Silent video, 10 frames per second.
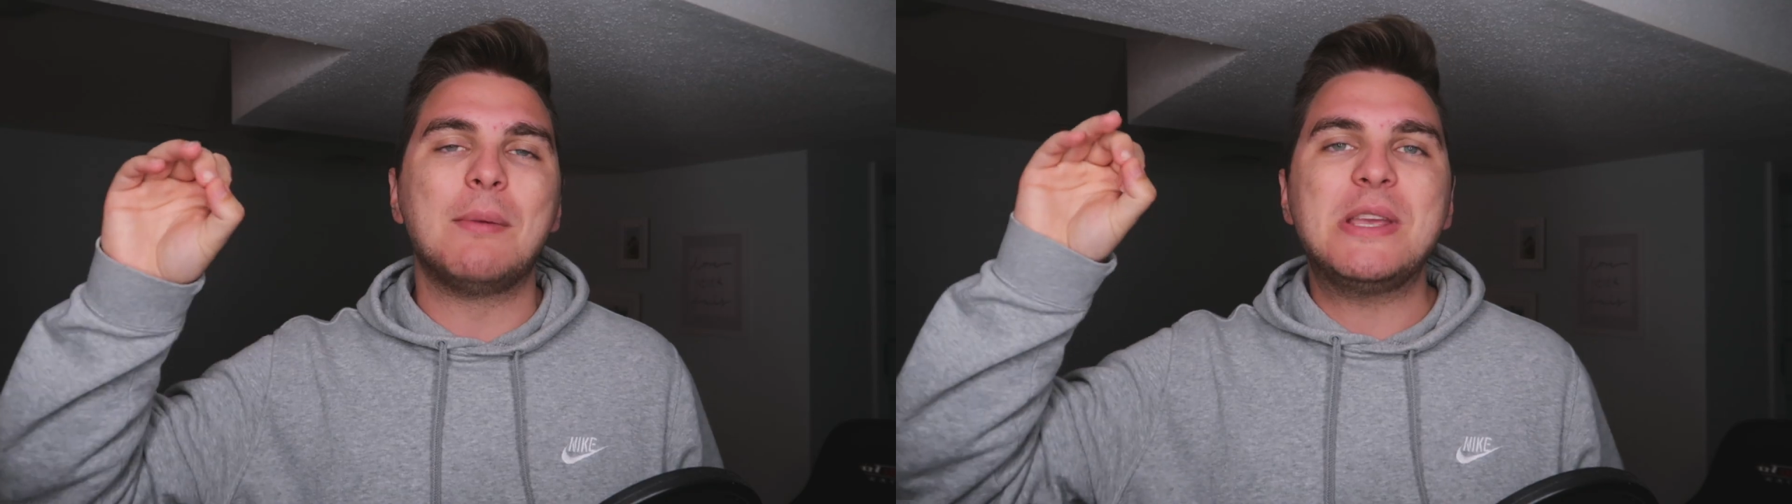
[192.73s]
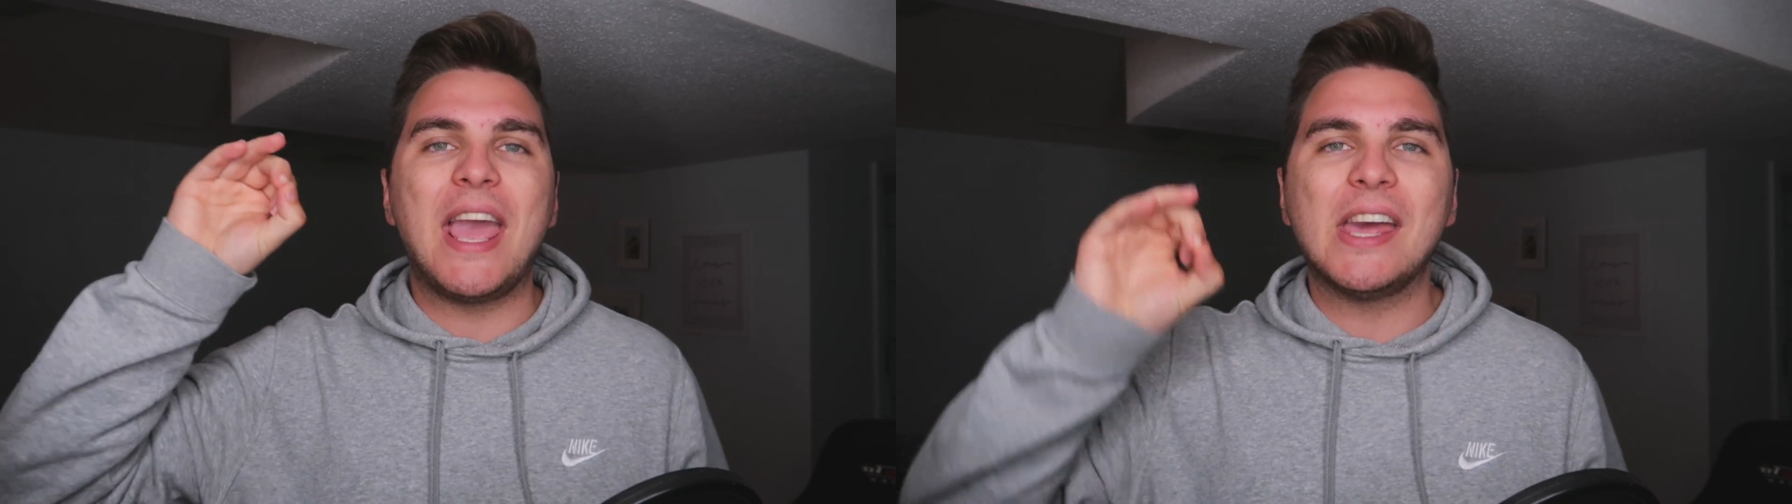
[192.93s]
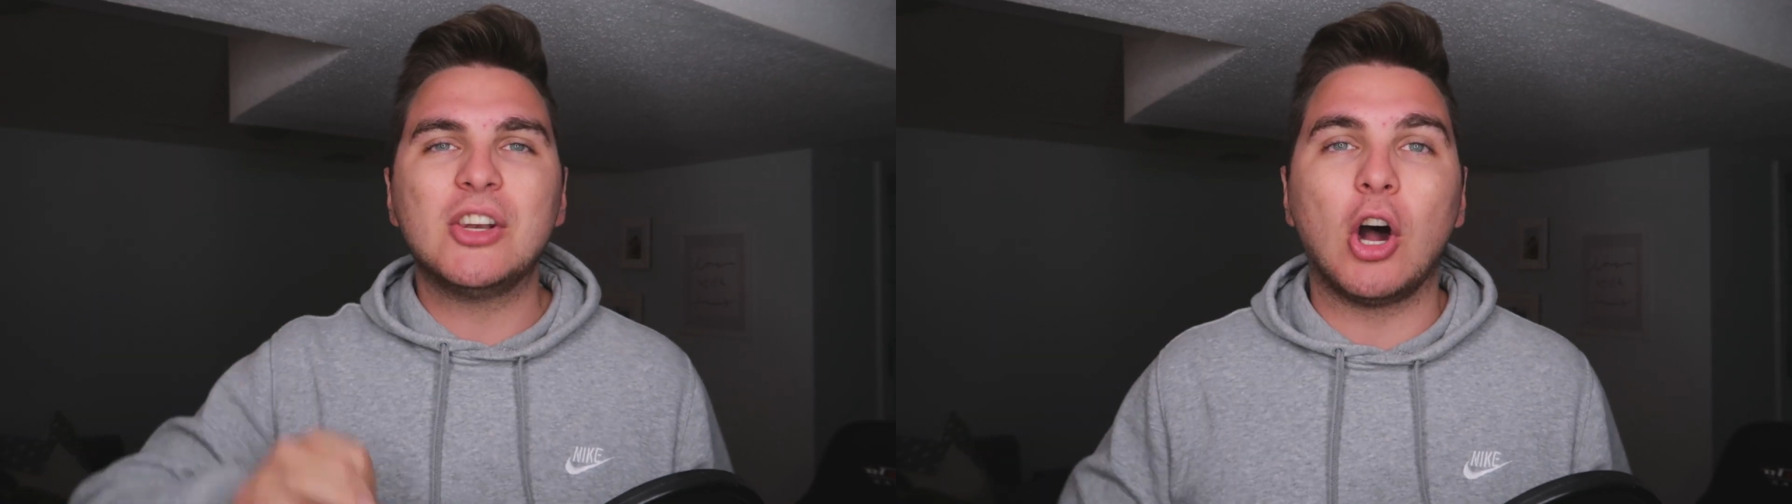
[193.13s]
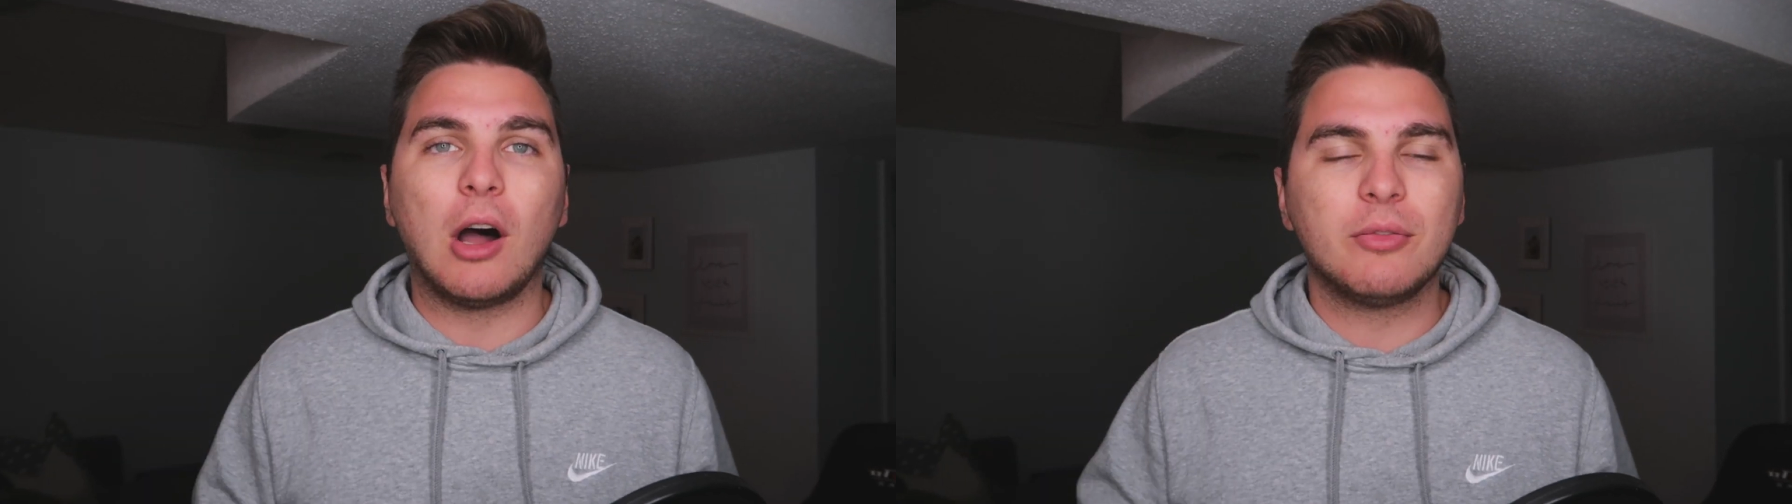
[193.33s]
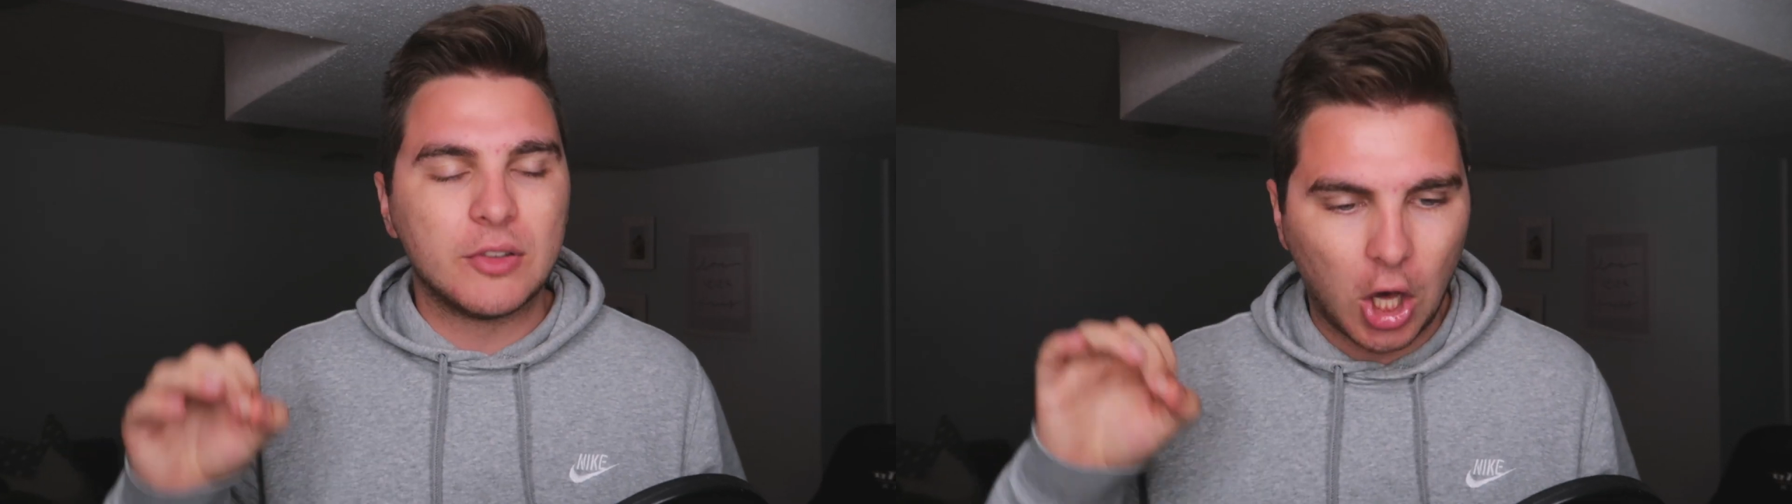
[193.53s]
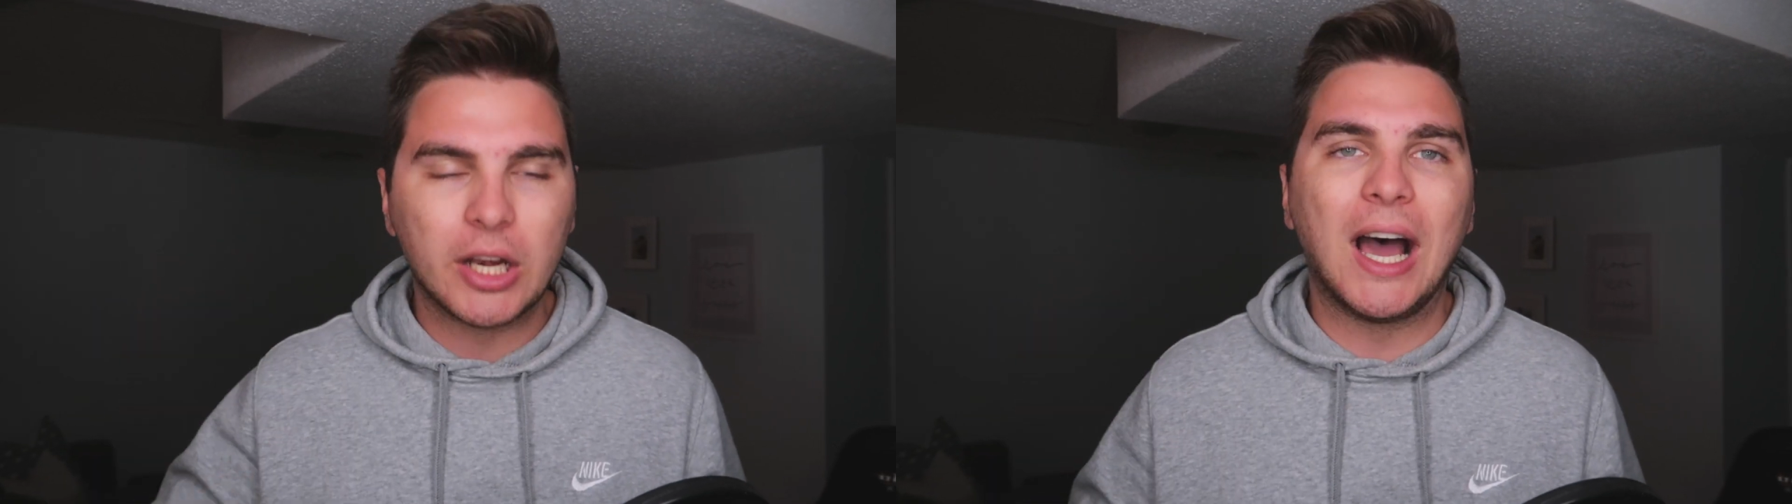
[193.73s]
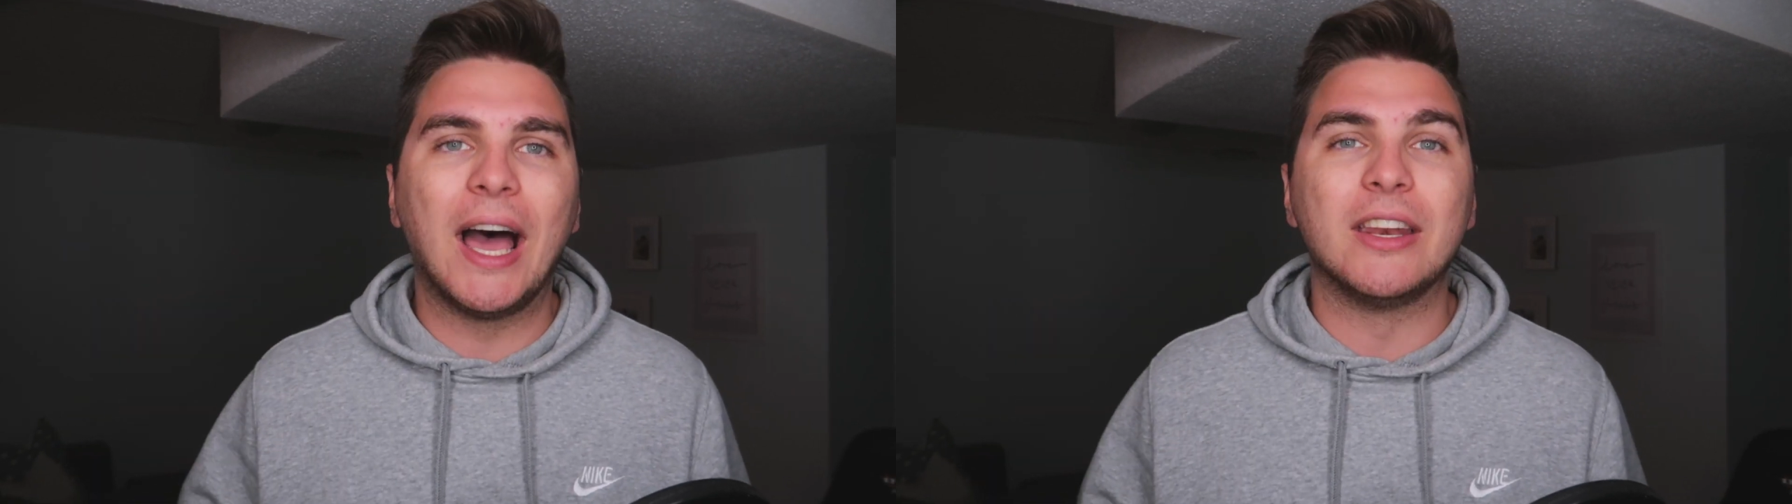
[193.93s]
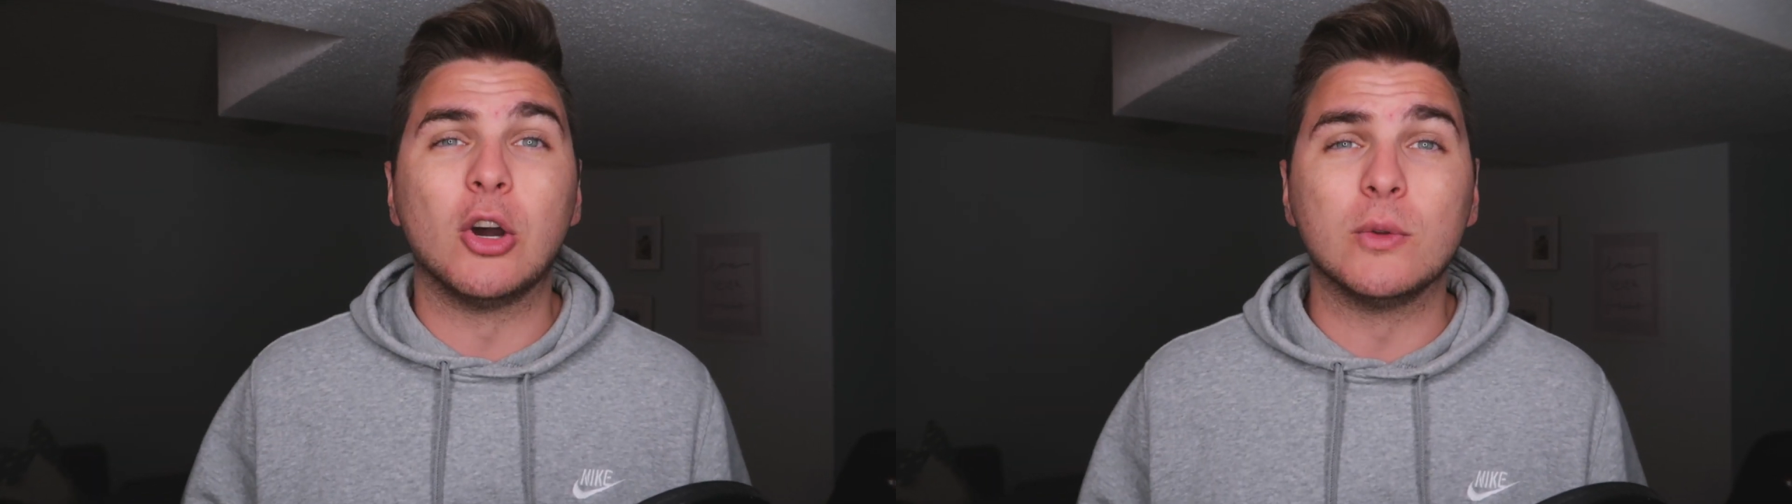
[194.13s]
Let me end off on a
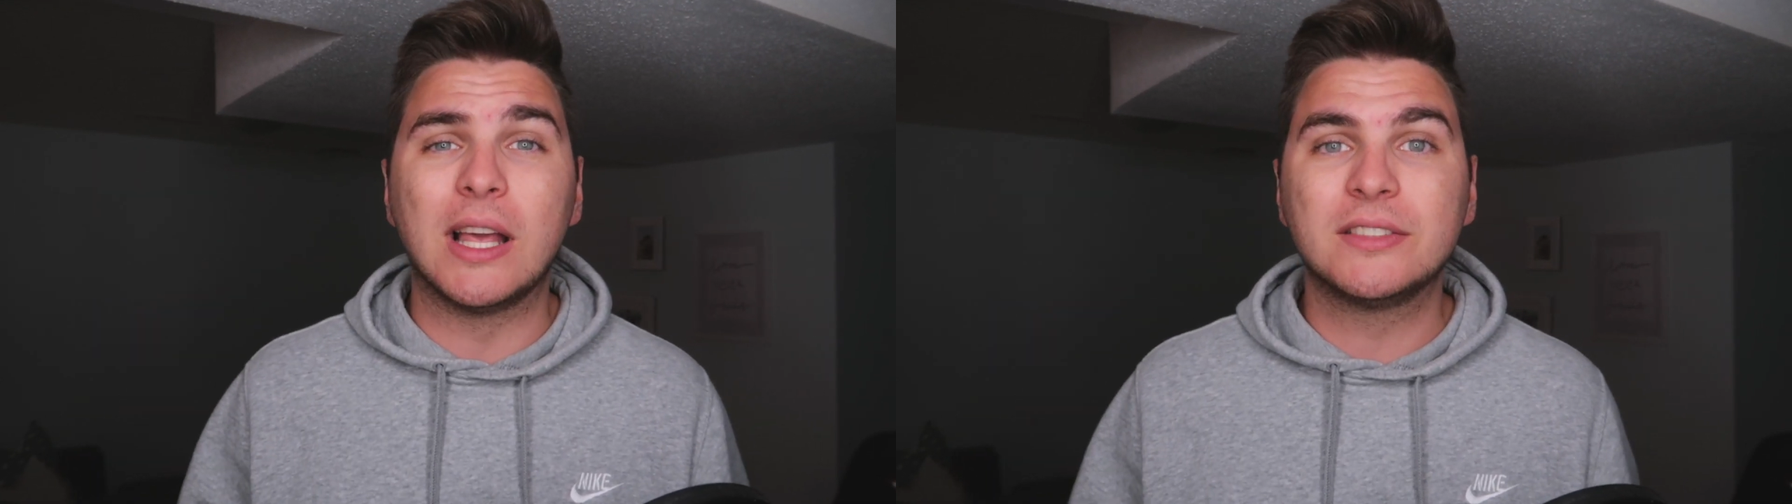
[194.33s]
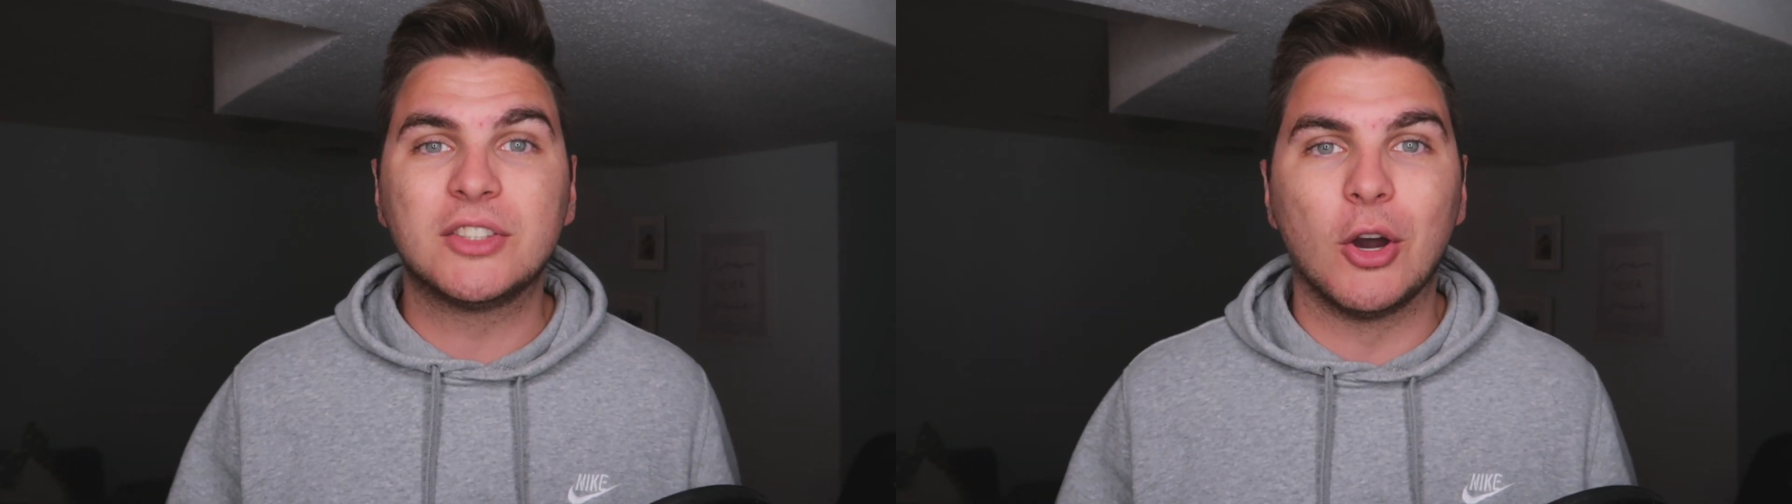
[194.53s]
high note. Let's